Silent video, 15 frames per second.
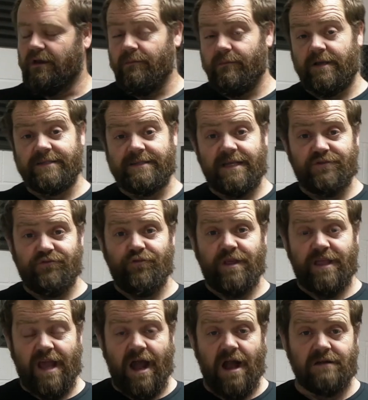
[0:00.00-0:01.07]
Because that's
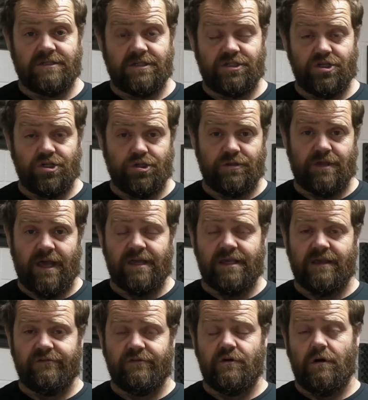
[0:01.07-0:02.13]
really hard to do. That
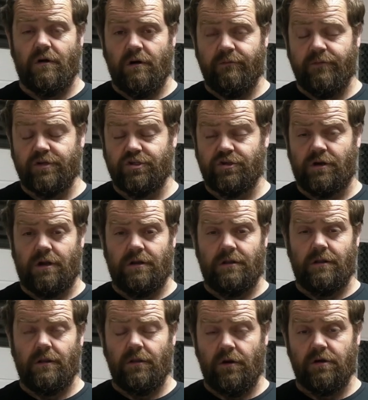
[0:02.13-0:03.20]
gives our embouchure a
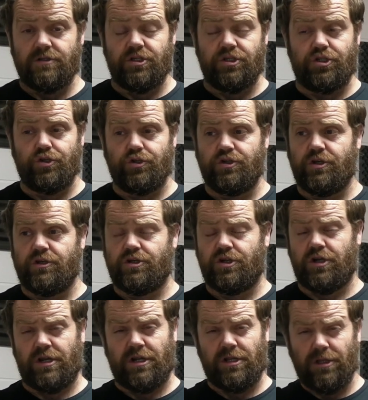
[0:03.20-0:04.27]
lot to do. You've
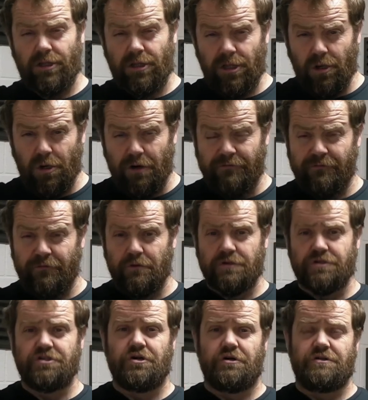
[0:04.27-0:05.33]
got a lot of
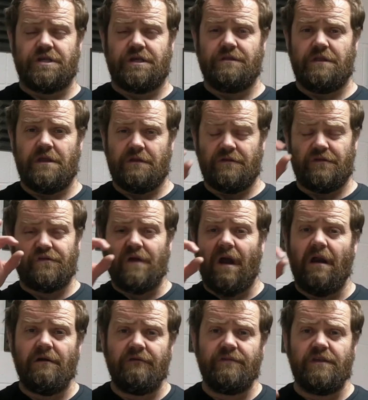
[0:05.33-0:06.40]
force chucked in there. The
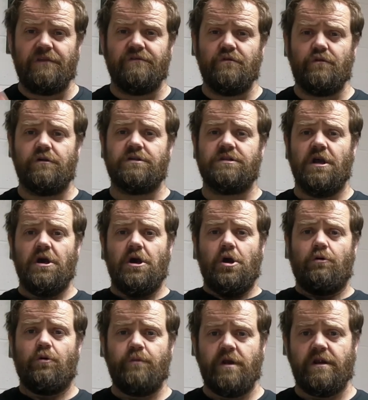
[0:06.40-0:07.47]
start of these notes,
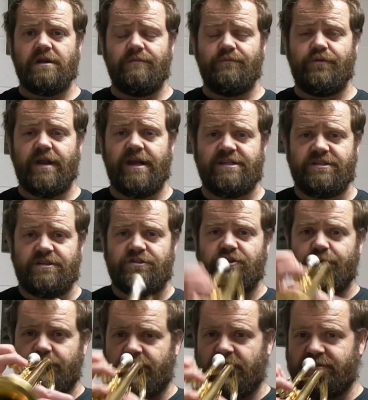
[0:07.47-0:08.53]
when we are compressing, you're
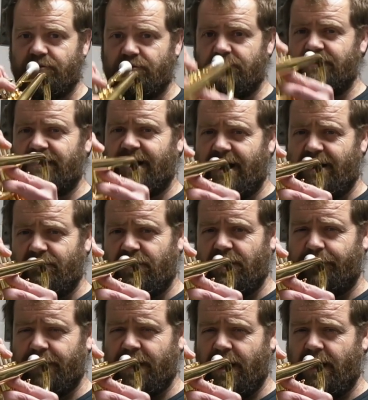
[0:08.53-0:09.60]
super aggressive going, oh, I'm going
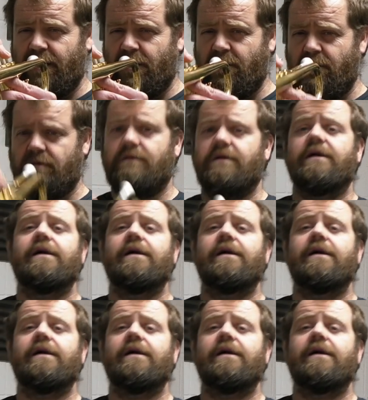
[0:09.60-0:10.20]
to play a high note.